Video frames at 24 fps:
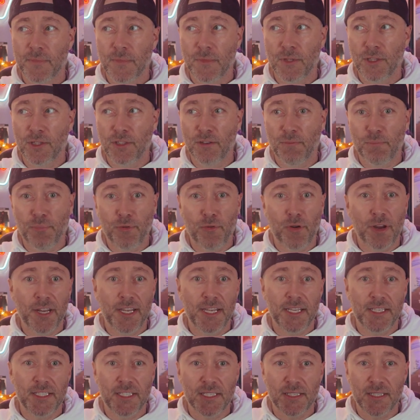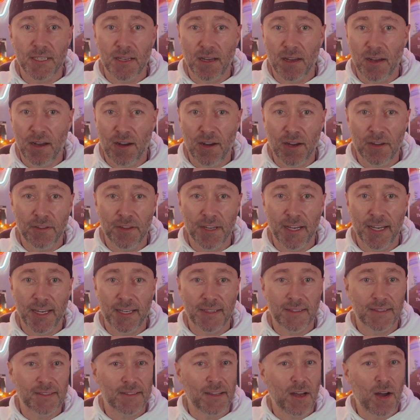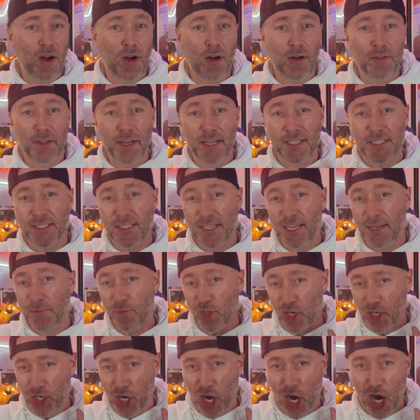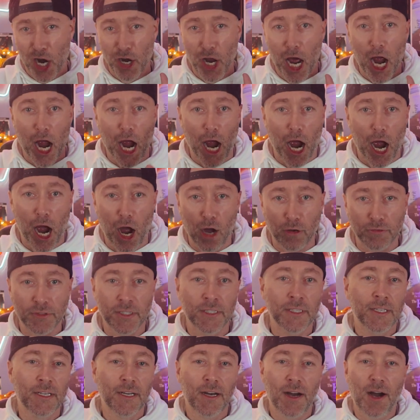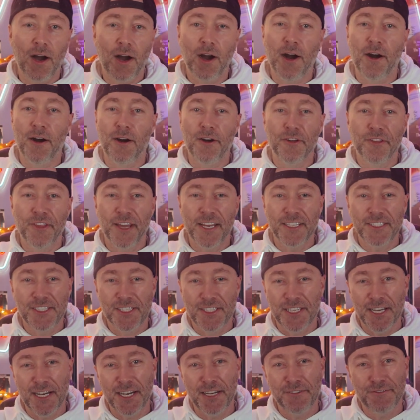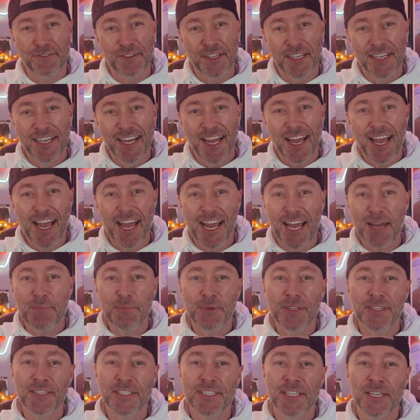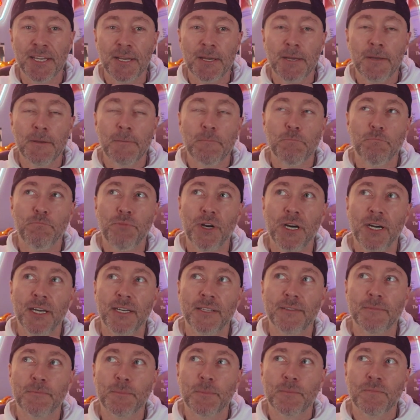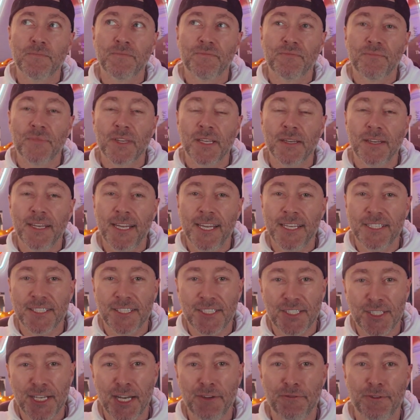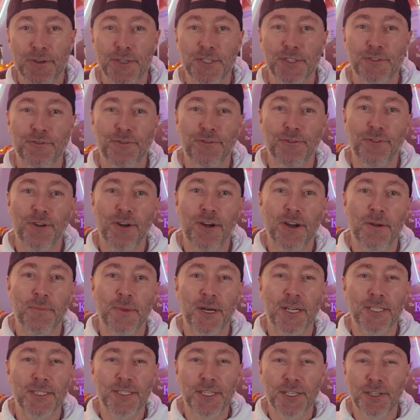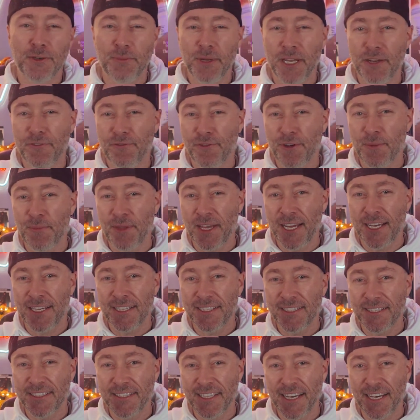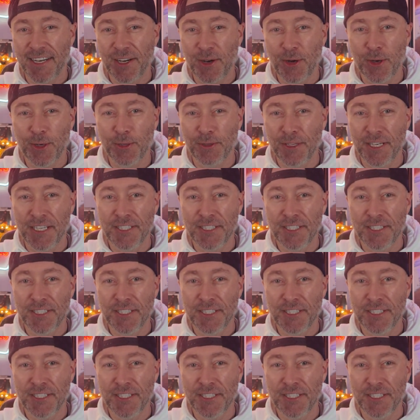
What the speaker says: The priest, all that same to get out, all that stuff happens, but it suffers from a little bit from that early